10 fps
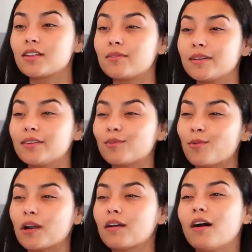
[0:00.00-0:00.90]
so that way they're
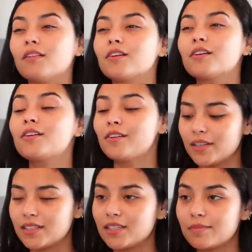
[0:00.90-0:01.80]
one color.
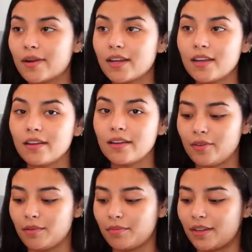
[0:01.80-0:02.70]
This is my
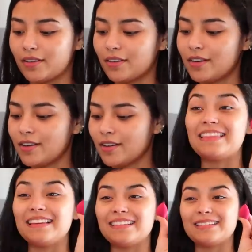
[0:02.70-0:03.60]
beauty blender.
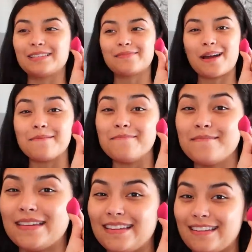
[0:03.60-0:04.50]
This is my
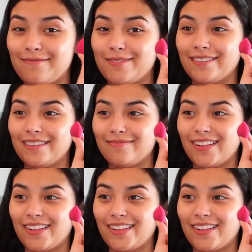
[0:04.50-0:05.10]
mini beauty